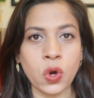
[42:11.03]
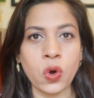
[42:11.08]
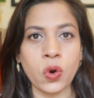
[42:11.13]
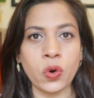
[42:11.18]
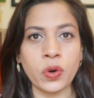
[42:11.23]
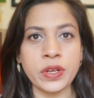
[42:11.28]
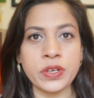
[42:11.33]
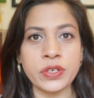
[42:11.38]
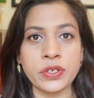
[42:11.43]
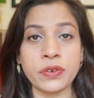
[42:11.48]

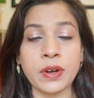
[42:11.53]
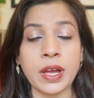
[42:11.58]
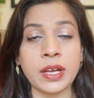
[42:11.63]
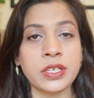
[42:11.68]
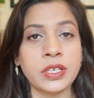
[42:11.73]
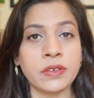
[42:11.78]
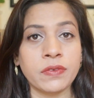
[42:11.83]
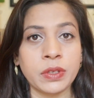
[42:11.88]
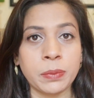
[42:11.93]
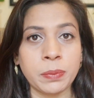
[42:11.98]
or
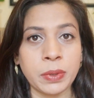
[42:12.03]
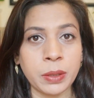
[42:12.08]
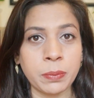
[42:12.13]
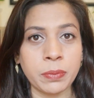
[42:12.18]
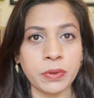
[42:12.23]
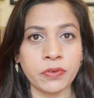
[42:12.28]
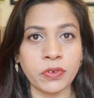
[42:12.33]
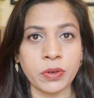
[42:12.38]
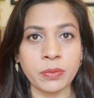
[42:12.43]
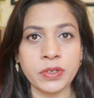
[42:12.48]
interacting with
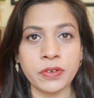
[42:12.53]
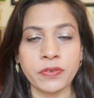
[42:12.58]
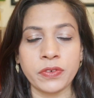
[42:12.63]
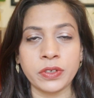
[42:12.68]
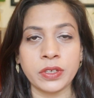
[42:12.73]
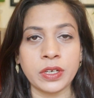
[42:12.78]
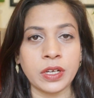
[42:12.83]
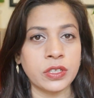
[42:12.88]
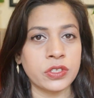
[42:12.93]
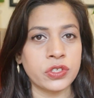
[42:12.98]
people from
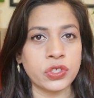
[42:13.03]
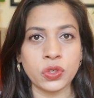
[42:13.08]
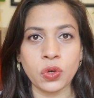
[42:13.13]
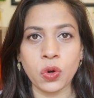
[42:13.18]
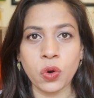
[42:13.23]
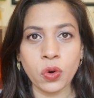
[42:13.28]
different culture,